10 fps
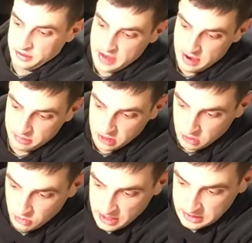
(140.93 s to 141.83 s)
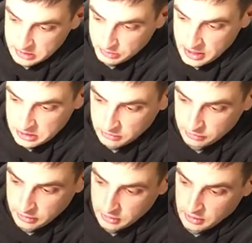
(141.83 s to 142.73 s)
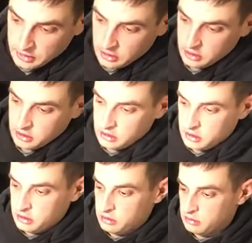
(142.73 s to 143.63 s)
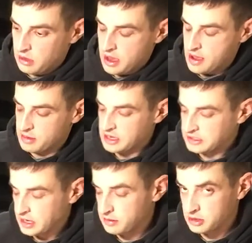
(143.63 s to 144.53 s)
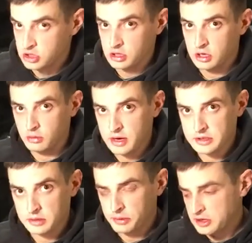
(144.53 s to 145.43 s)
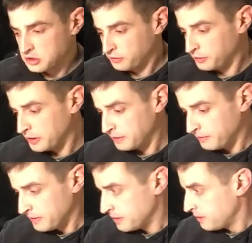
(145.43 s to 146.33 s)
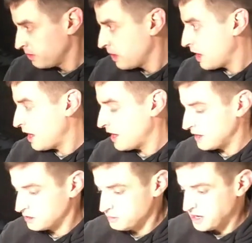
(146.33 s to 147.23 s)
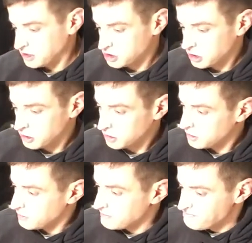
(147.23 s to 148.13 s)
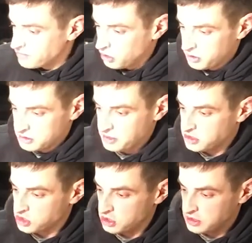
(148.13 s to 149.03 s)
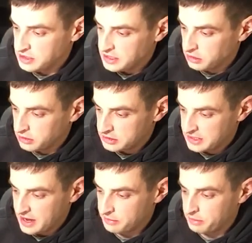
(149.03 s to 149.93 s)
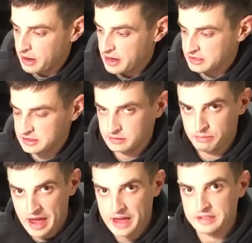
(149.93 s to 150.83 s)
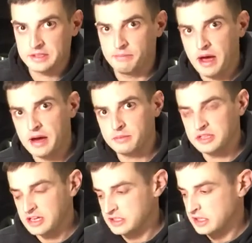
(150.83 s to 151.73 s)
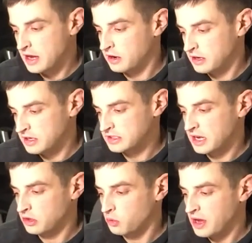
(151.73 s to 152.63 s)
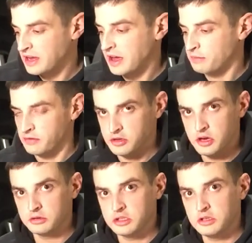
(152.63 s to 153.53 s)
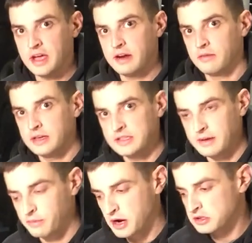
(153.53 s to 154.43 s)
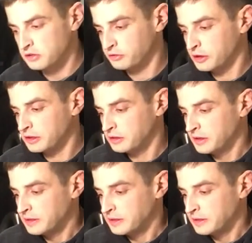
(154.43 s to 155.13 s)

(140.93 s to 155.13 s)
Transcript: Now I'm going to raise the presser foot. Anytime that you're going to raise the presser foot to make a turn, always make sure the needle is down past the bottom dead center and is on the way up. If you don't do that and raise that presser foot,